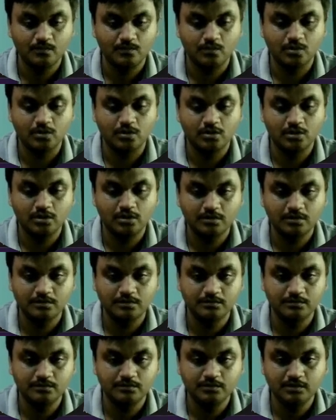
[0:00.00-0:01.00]
Bold
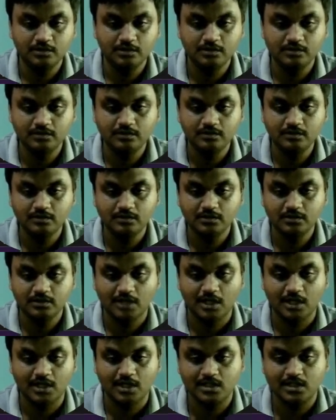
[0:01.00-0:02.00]

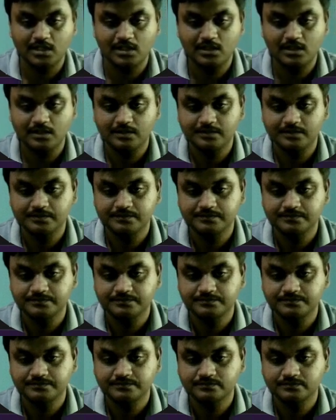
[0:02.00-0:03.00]
title,
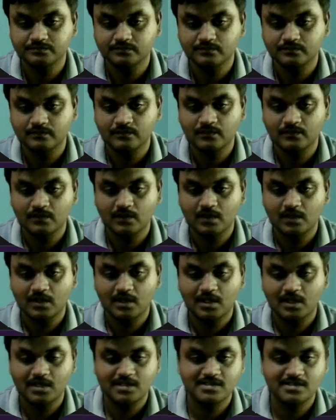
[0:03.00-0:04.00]

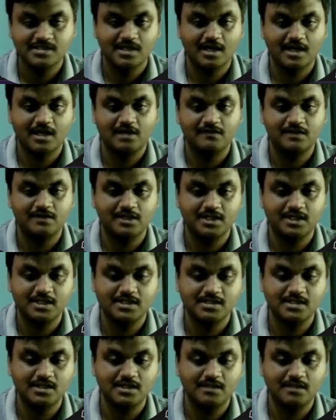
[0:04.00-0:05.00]
and second one
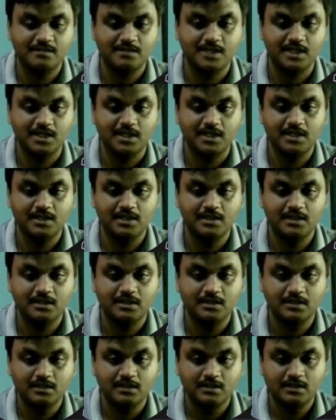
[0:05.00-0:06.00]
is the my
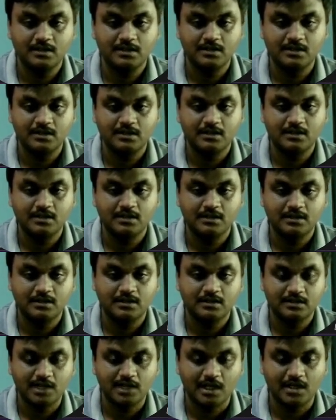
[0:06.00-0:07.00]

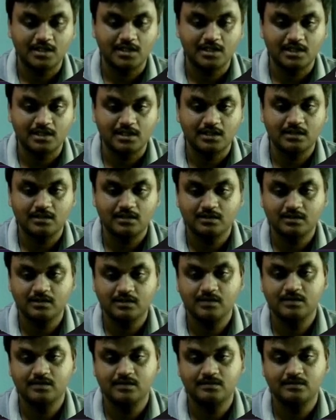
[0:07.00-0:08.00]
title.
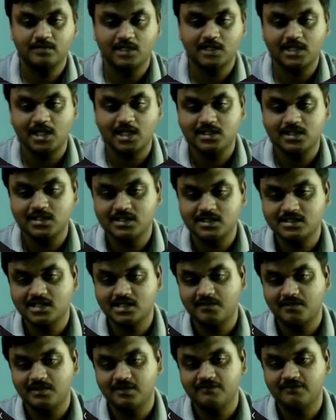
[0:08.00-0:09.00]
My title is
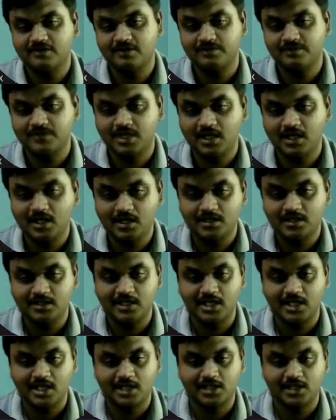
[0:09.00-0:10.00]
coming from the
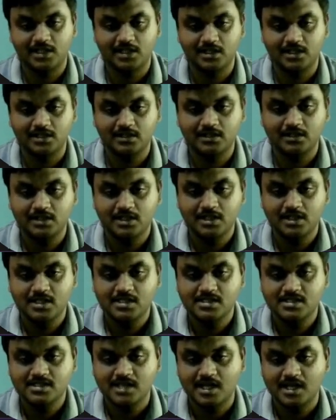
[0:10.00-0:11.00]
data.
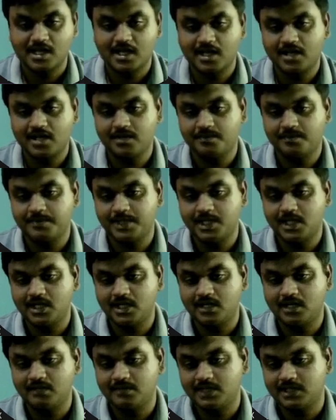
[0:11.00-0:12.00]
Second p
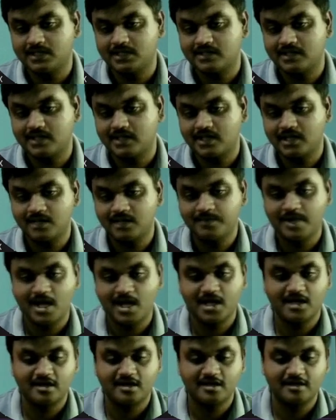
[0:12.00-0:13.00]
element, second
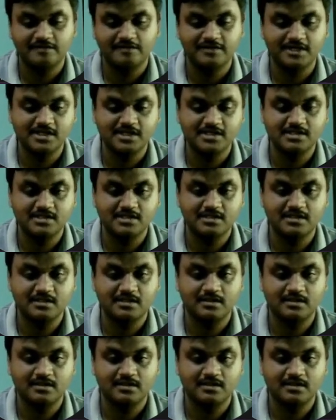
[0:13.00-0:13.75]
paragraph is